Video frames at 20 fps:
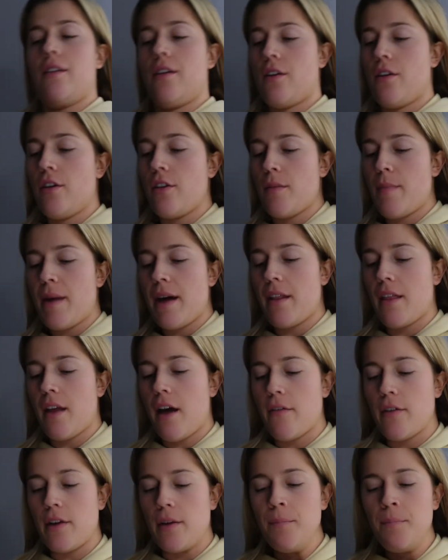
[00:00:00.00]
Got them out of the
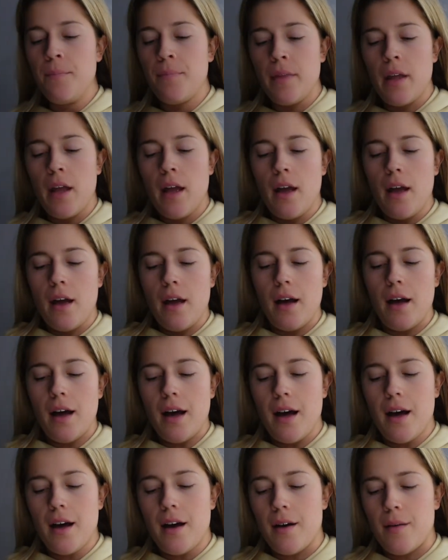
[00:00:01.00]
oven.
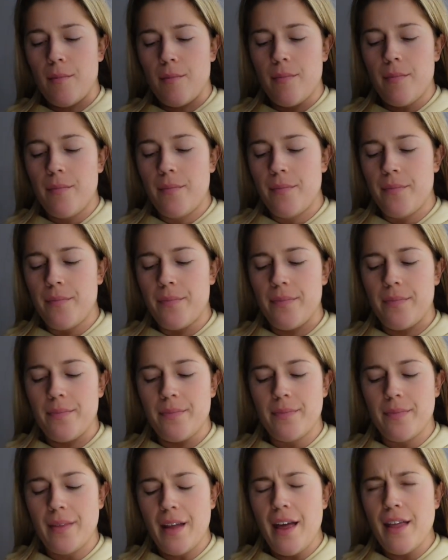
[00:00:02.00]

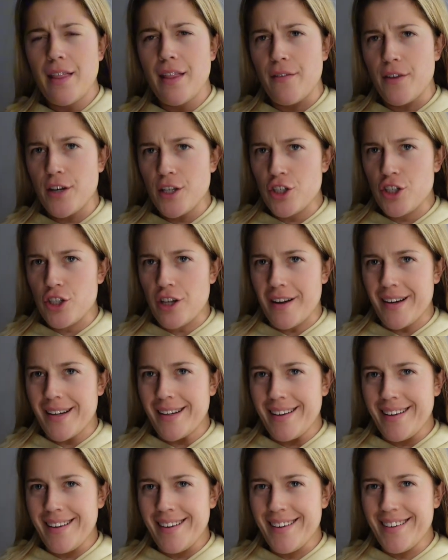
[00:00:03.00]
They're very
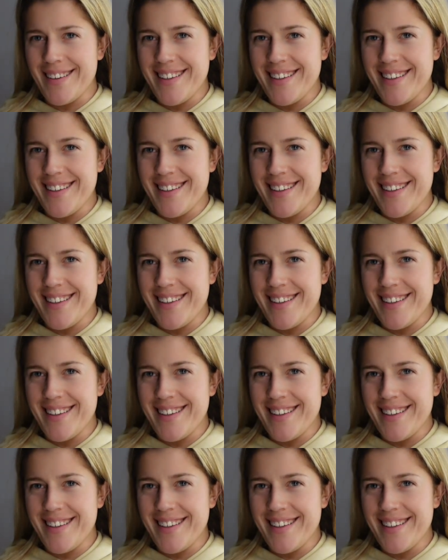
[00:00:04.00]
shiny.